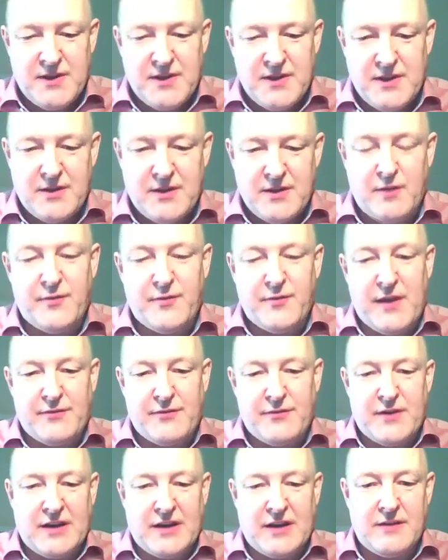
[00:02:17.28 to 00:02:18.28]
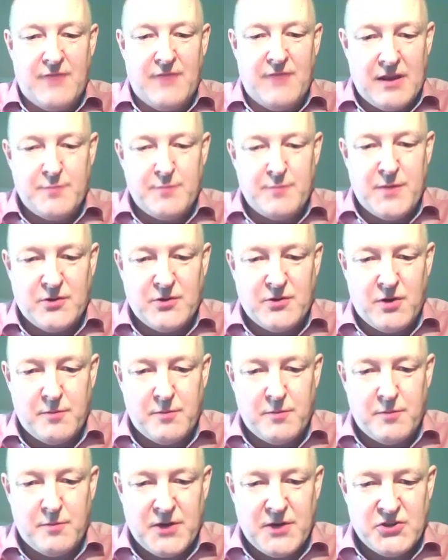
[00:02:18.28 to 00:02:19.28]
of African Development
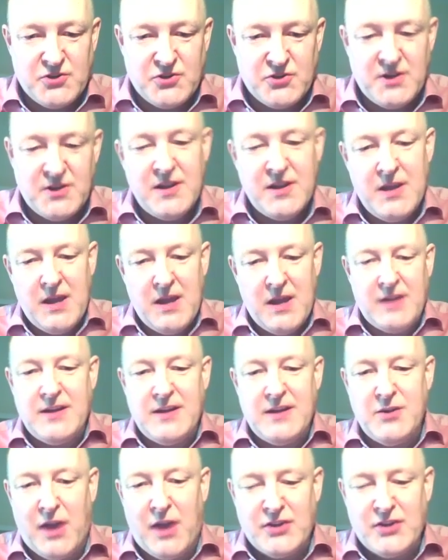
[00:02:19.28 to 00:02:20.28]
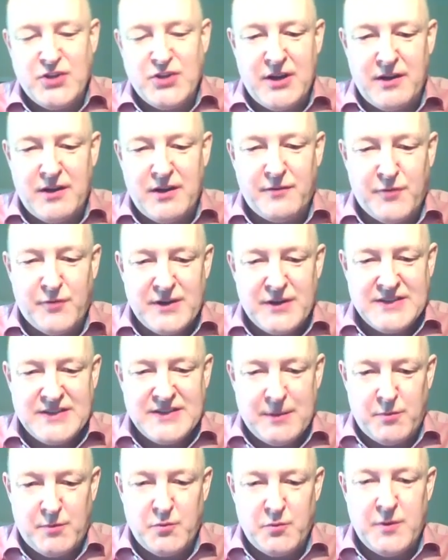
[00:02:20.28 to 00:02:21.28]
Corporation. And in Nigeria, for
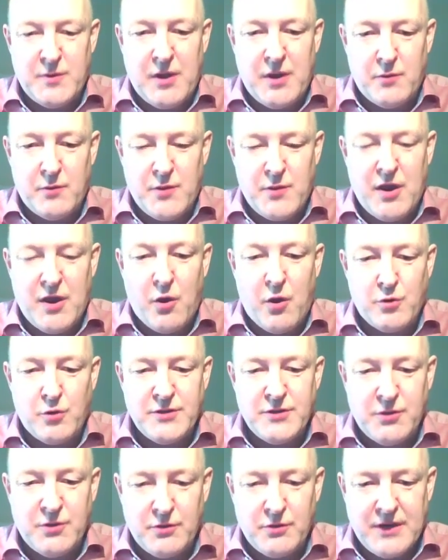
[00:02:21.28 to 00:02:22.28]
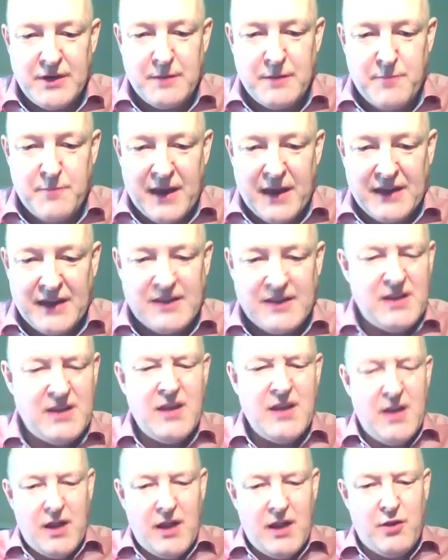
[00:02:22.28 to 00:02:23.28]
example, we owned Union Bank
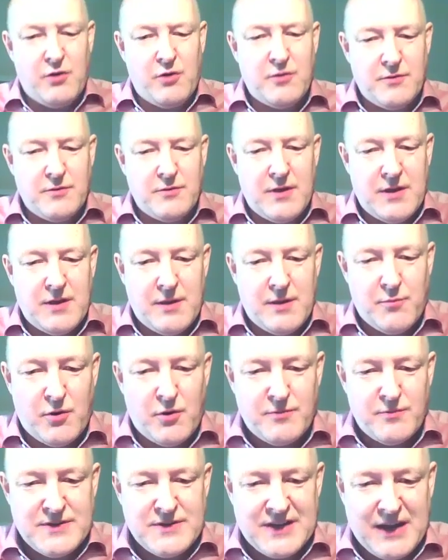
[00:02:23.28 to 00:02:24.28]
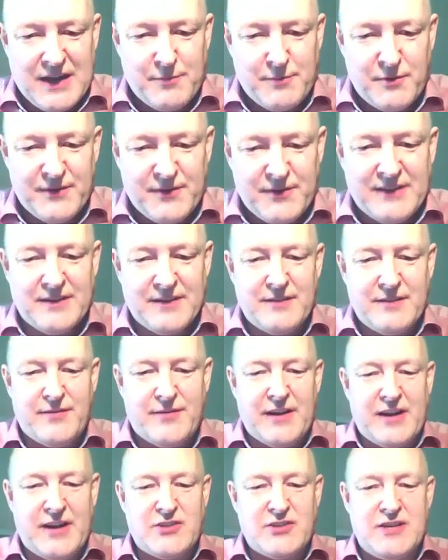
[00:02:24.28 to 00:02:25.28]
along with a couple of other financial
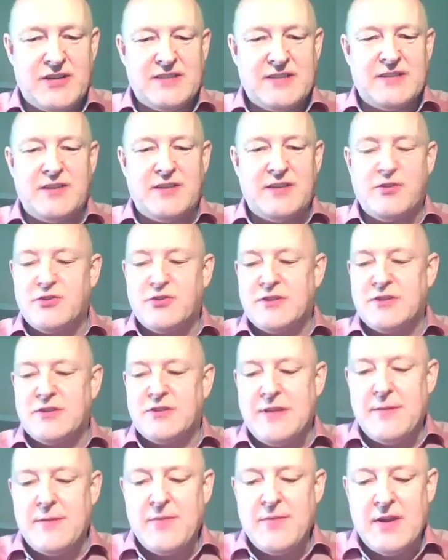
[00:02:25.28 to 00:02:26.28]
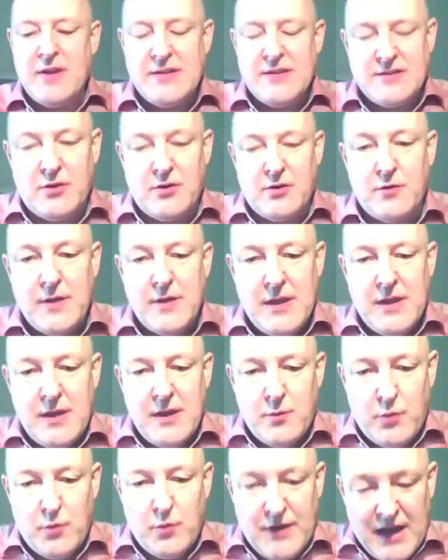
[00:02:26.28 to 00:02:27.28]
institutions. So
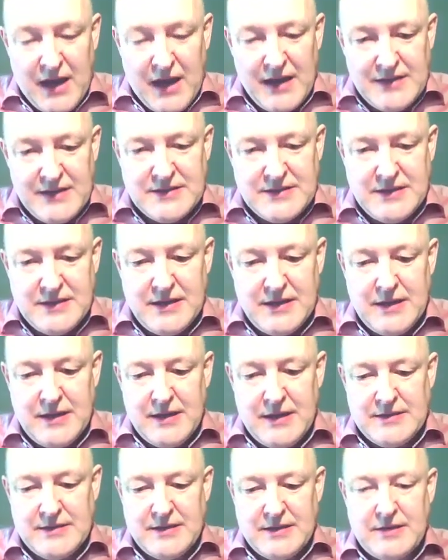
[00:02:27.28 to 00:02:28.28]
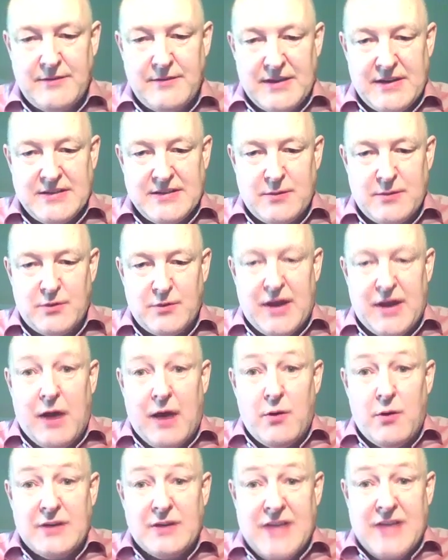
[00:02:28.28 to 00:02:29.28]
what I see as an investor, what
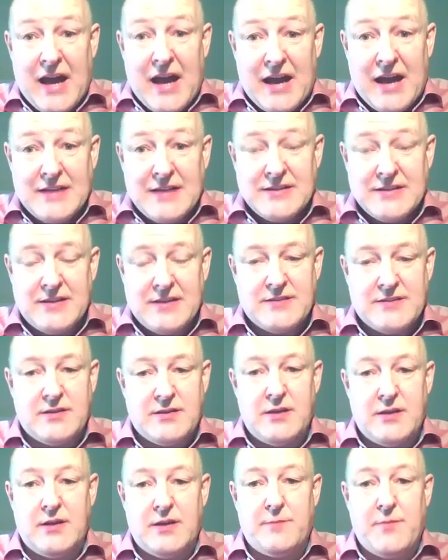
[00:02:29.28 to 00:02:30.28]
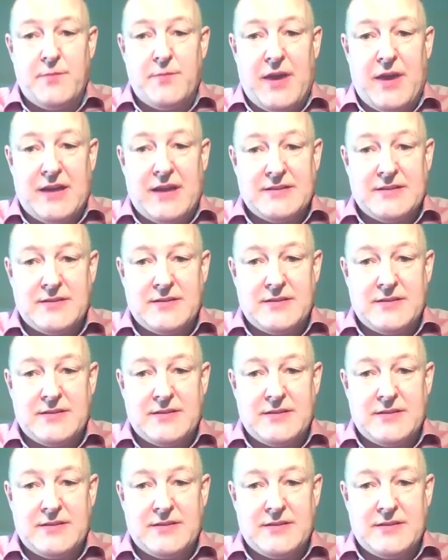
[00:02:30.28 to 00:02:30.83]
our task is as